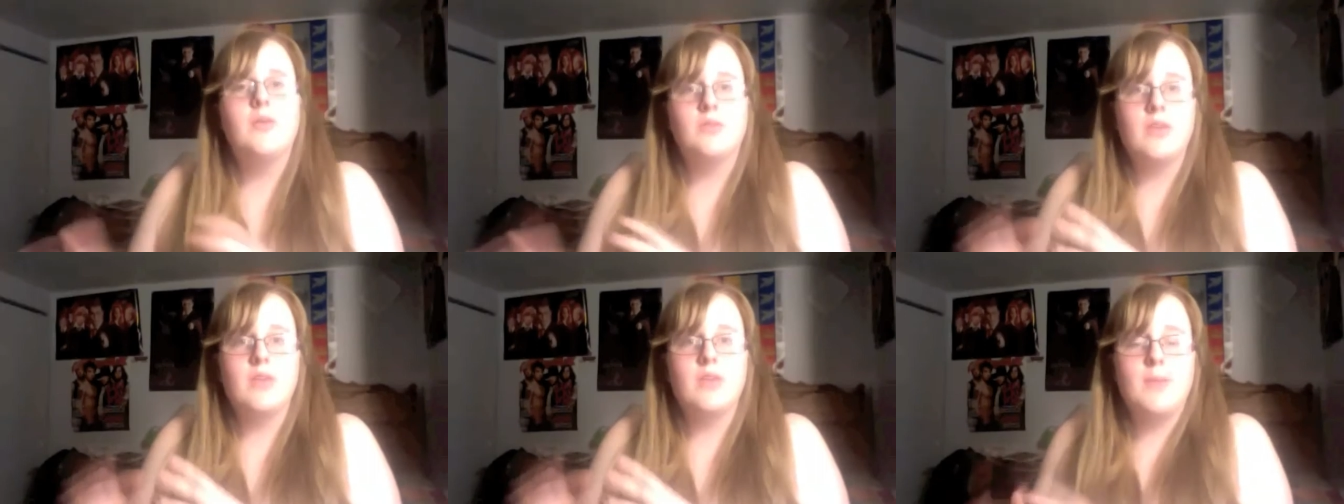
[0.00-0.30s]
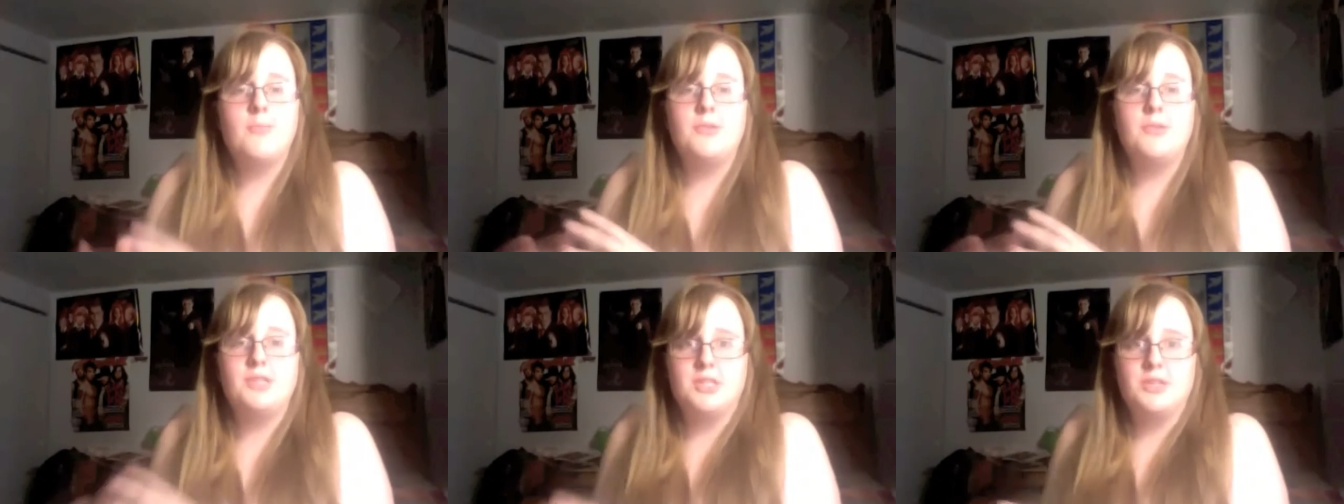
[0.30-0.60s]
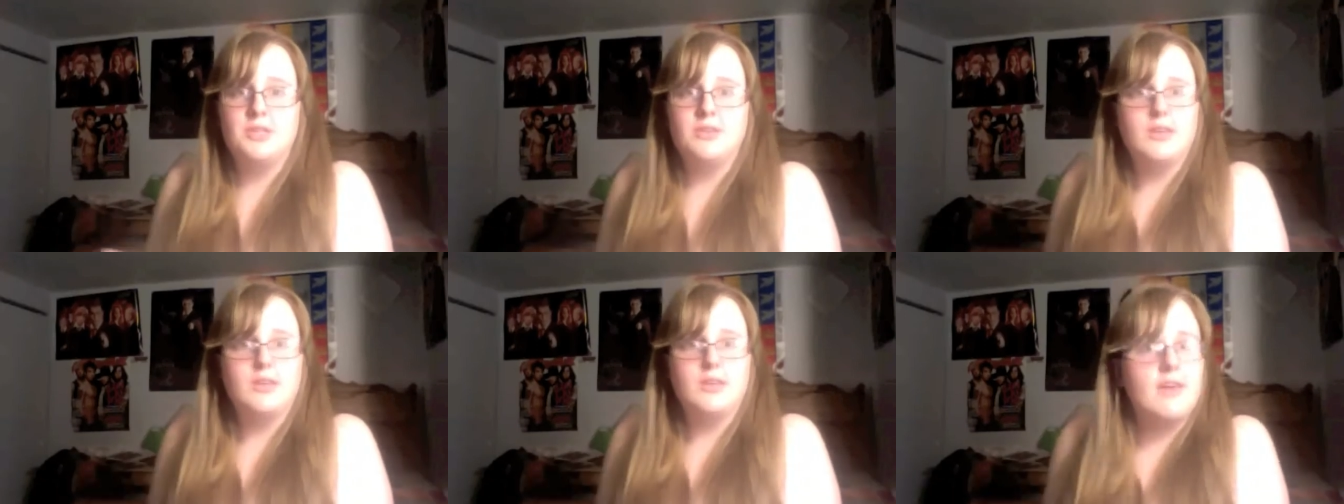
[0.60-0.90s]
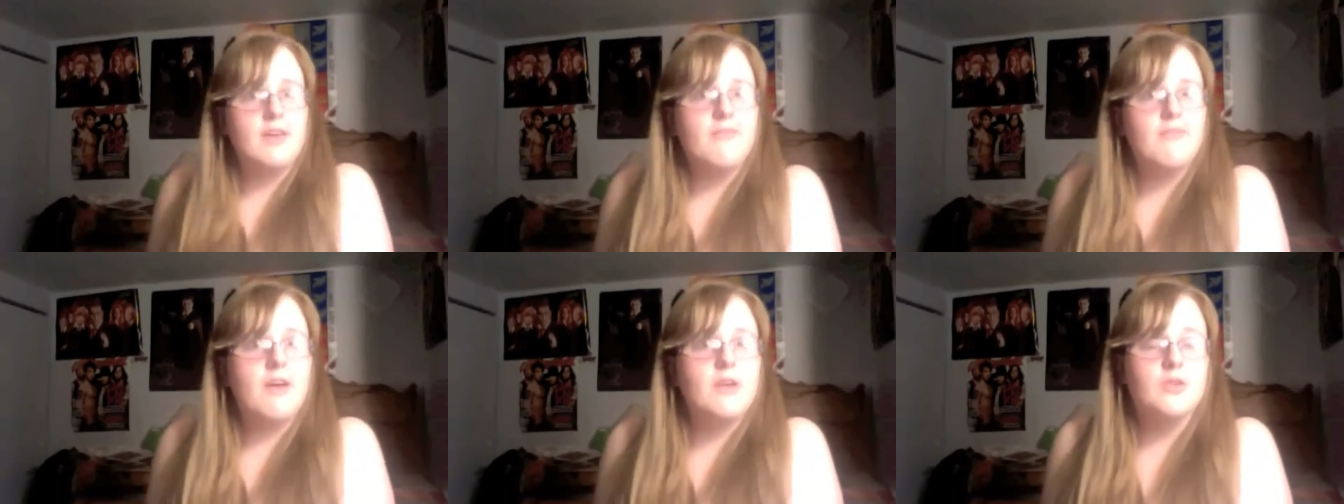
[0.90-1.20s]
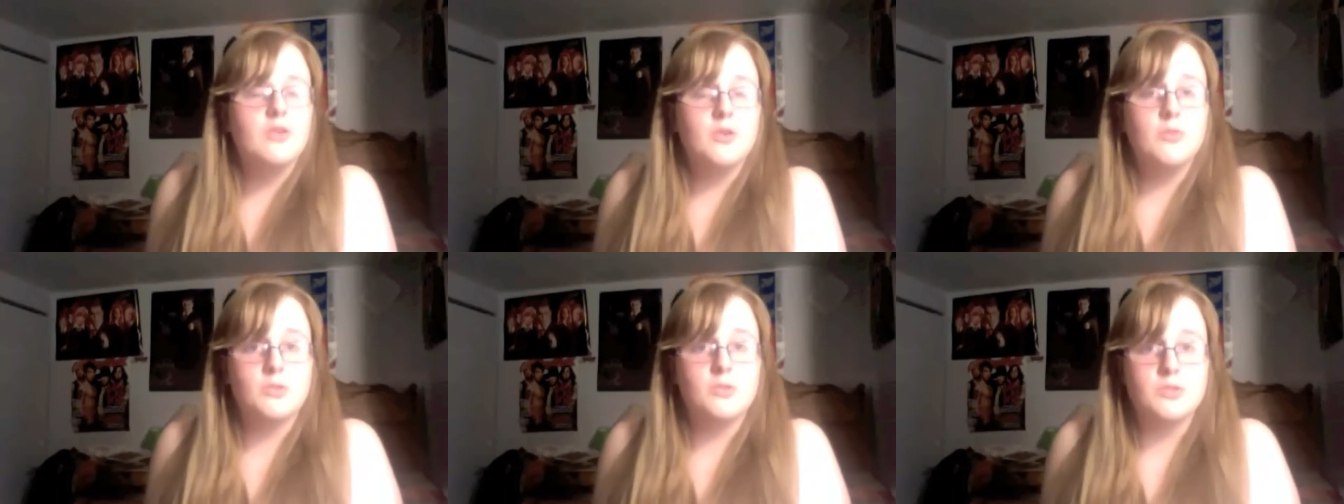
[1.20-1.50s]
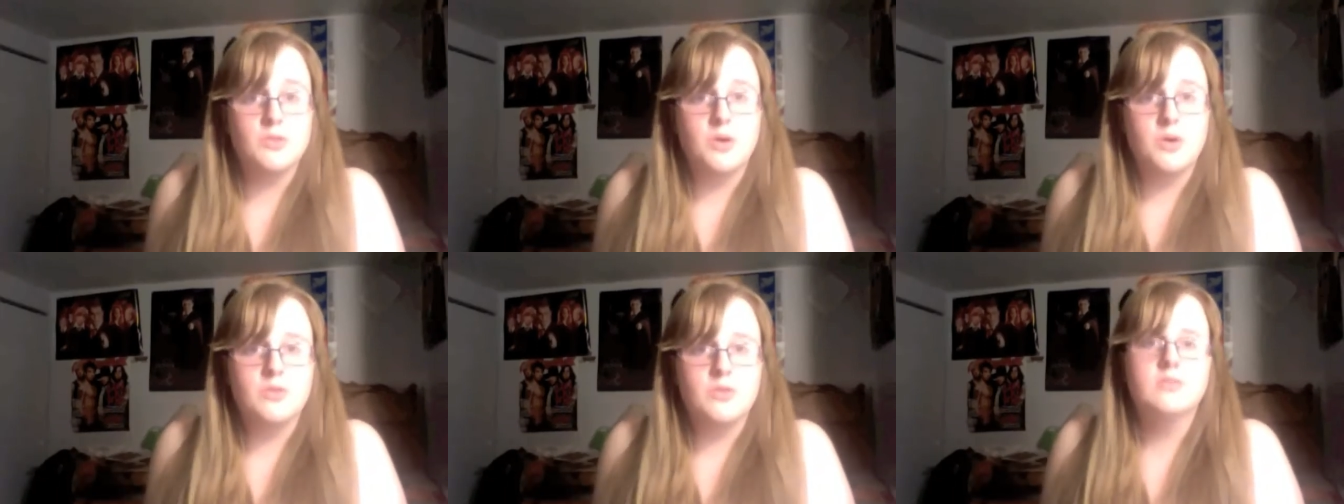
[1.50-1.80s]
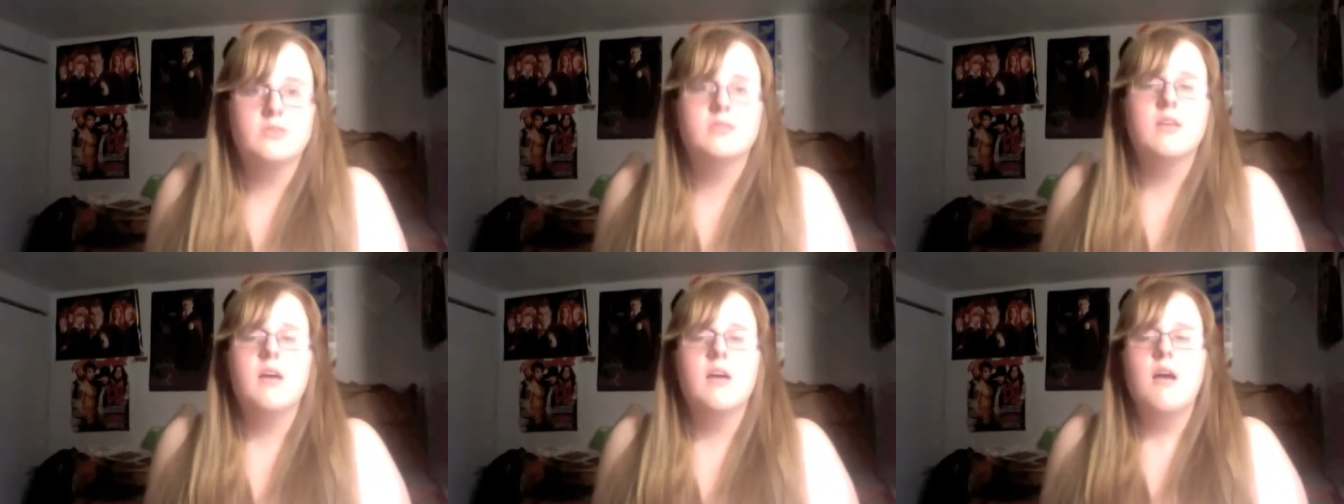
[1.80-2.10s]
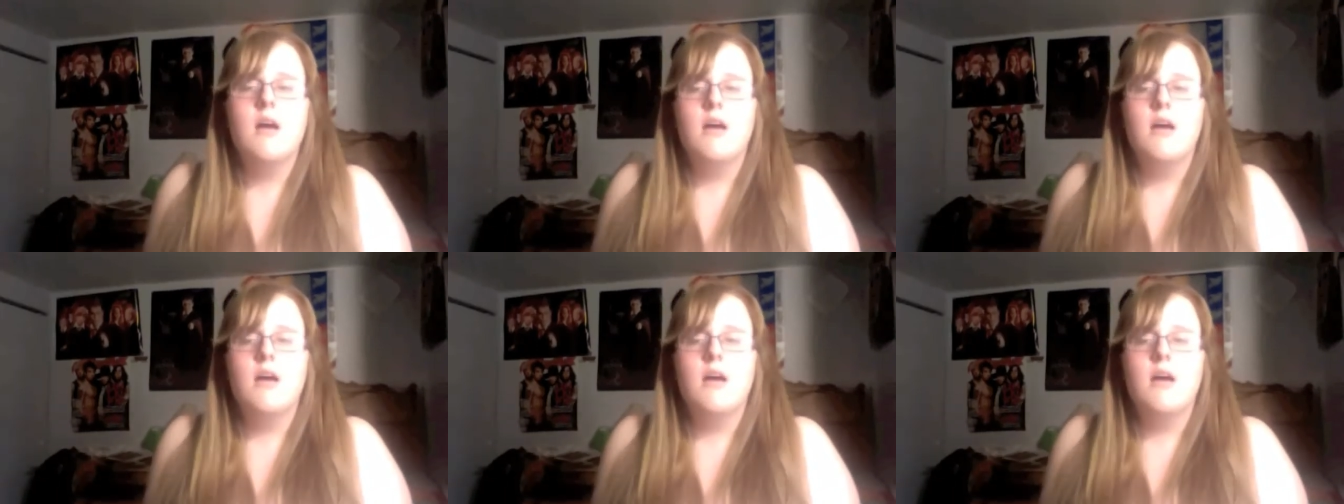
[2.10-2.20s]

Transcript: they particularly have found good results.